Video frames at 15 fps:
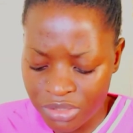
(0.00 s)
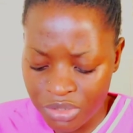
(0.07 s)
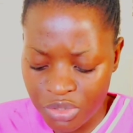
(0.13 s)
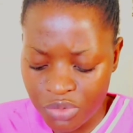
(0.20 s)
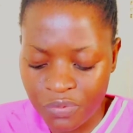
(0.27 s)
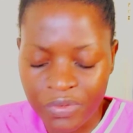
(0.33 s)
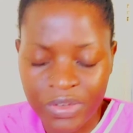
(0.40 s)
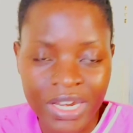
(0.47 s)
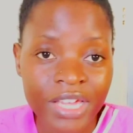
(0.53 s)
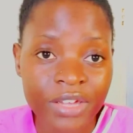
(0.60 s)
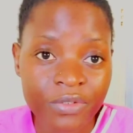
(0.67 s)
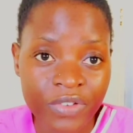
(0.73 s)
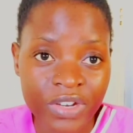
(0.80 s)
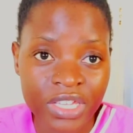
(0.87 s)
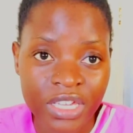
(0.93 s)
You feel like
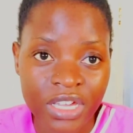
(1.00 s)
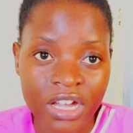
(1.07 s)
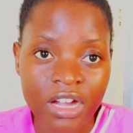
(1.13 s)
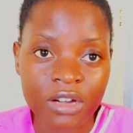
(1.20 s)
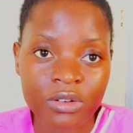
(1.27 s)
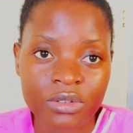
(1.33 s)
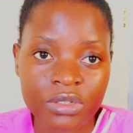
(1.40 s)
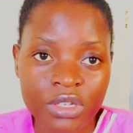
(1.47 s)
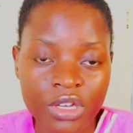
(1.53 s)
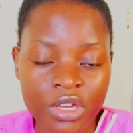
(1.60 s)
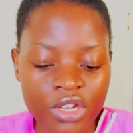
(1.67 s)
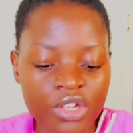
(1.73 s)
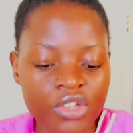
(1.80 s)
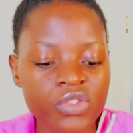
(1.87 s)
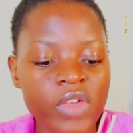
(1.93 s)
freaking out.
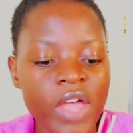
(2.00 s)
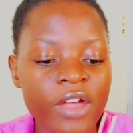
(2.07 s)
So